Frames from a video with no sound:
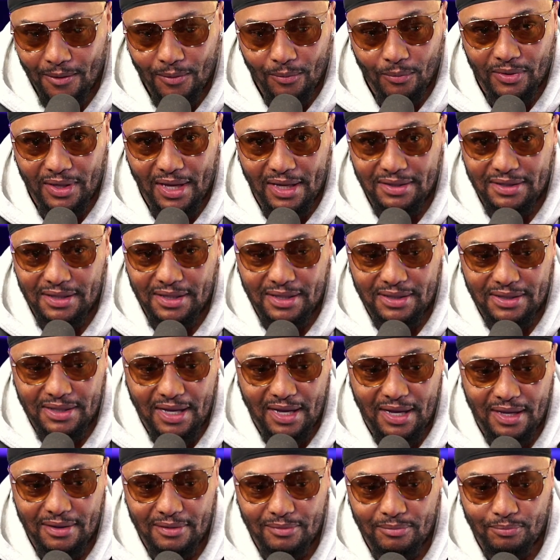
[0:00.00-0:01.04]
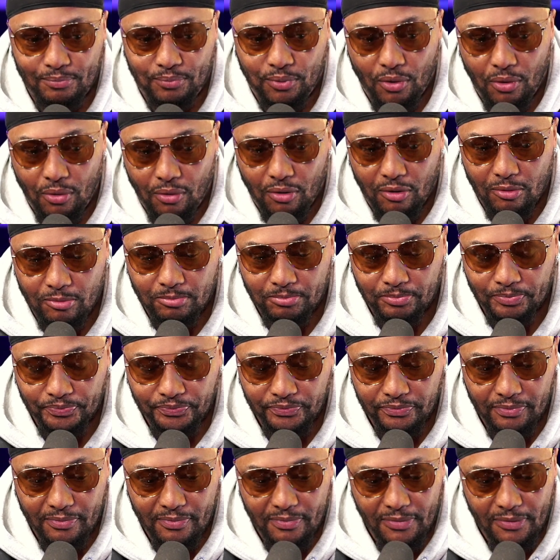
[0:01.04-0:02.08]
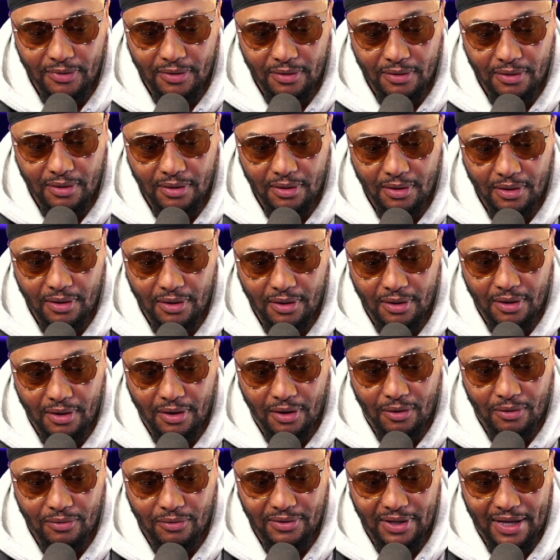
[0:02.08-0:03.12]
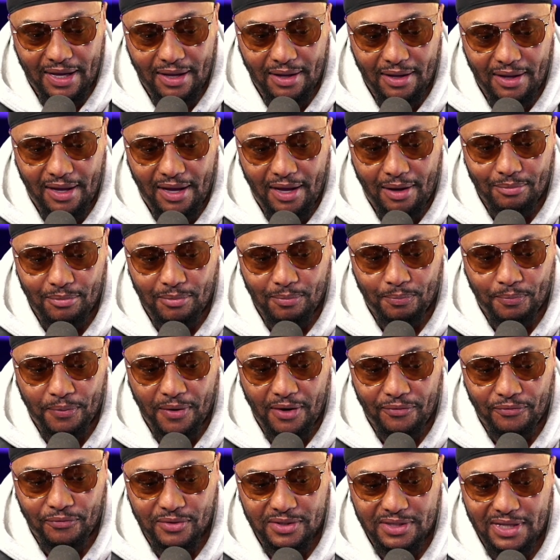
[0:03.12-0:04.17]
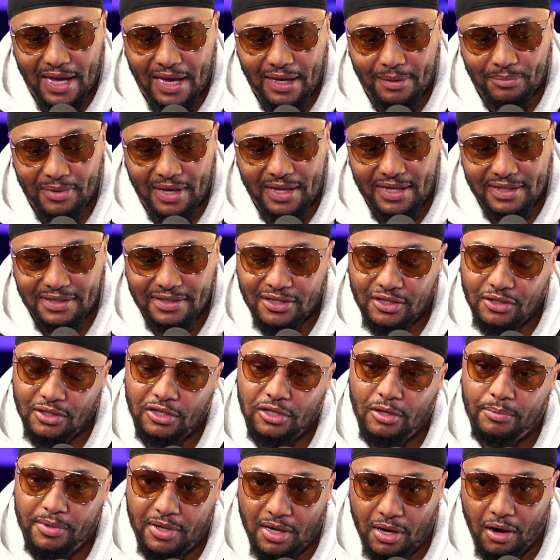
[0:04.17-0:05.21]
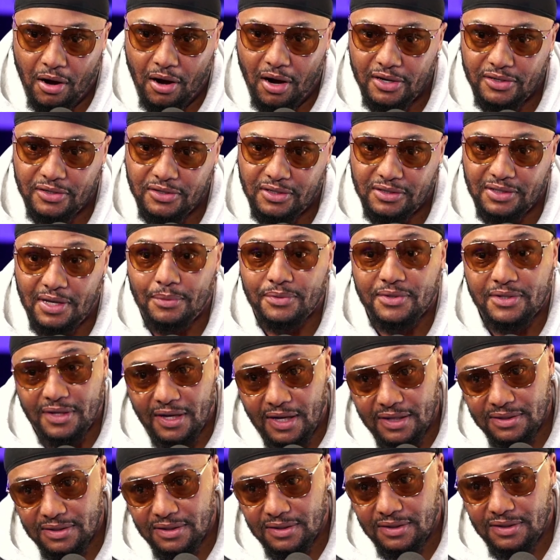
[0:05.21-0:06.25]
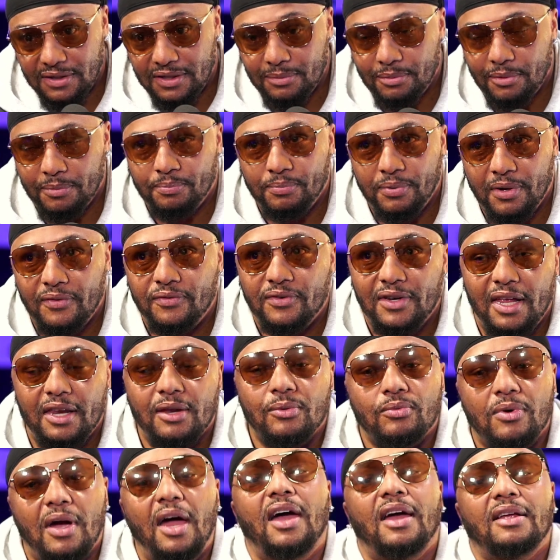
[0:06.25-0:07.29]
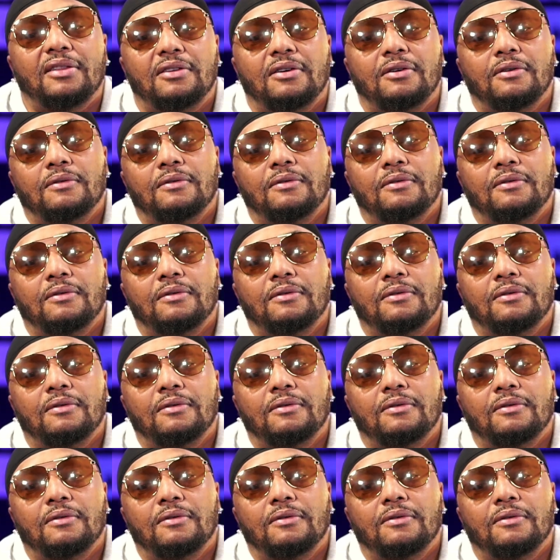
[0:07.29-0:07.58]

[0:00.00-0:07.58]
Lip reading: When I did that poem on that album, Puff was like, man, that's a little bit harsh because I was cussing and shit, but Puff let it ride though.